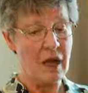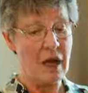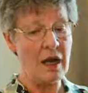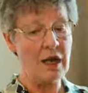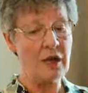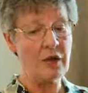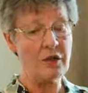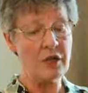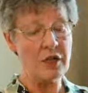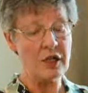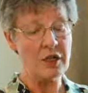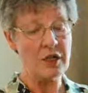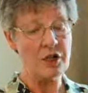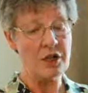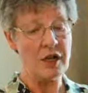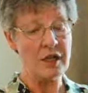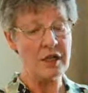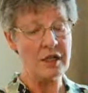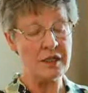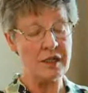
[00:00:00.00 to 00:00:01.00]
I got
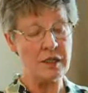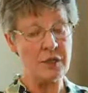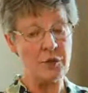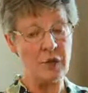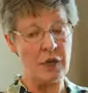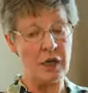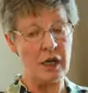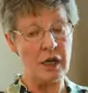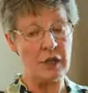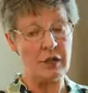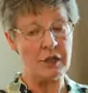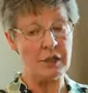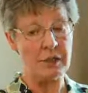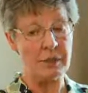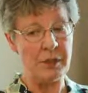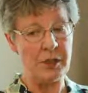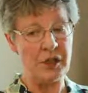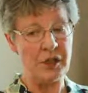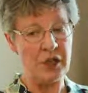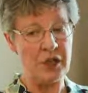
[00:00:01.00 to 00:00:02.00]
interested when I was
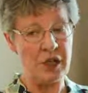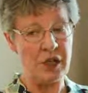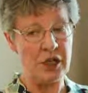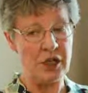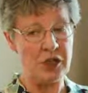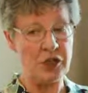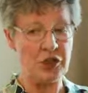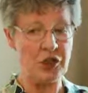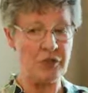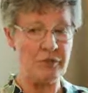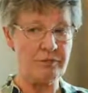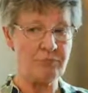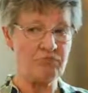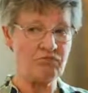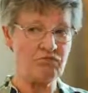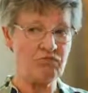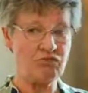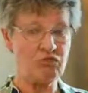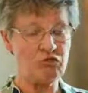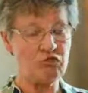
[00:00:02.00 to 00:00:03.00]
about age
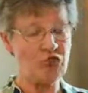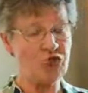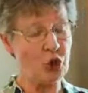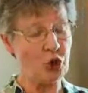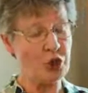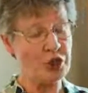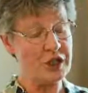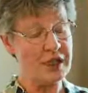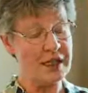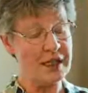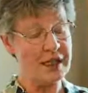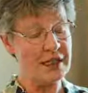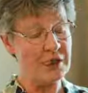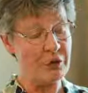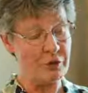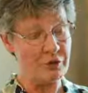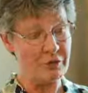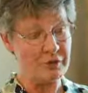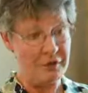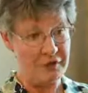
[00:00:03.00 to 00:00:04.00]
14
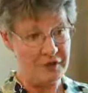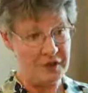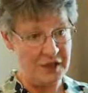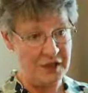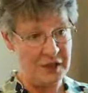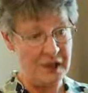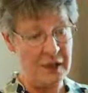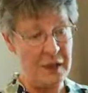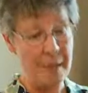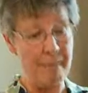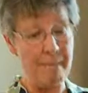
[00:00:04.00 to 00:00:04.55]
or 15.